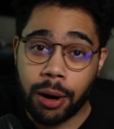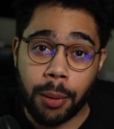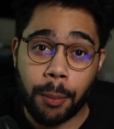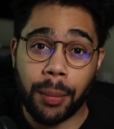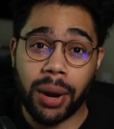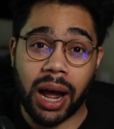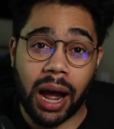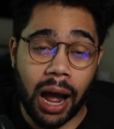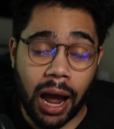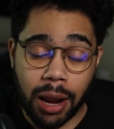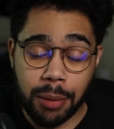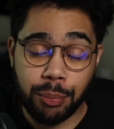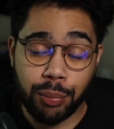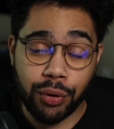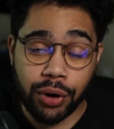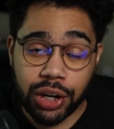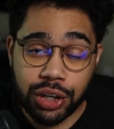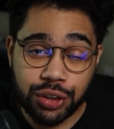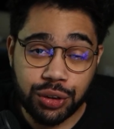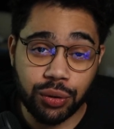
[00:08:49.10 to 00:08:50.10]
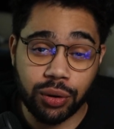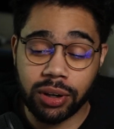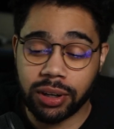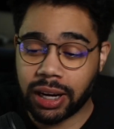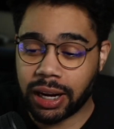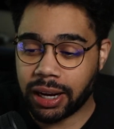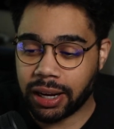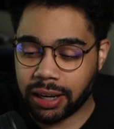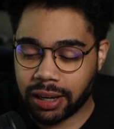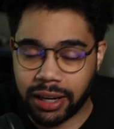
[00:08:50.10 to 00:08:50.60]
But I'm pretty sure
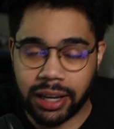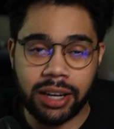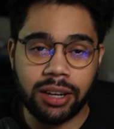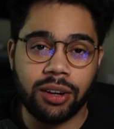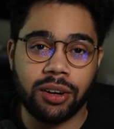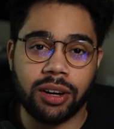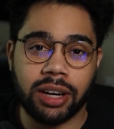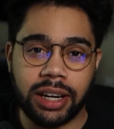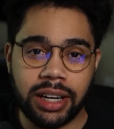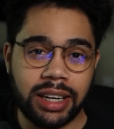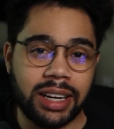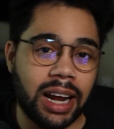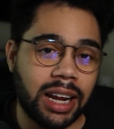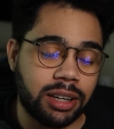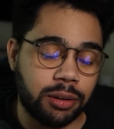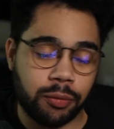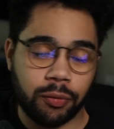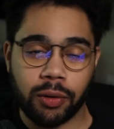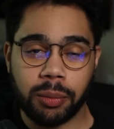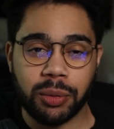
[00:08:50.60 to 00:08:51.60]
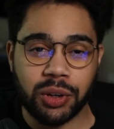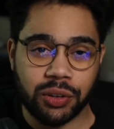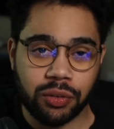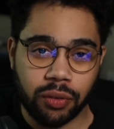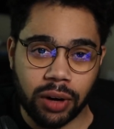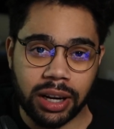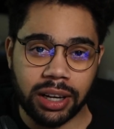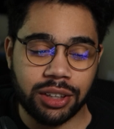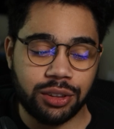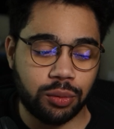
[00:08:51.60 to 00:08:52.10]
that either he got it from his
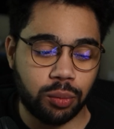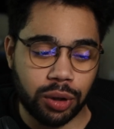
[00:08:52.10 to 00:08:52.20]
friends,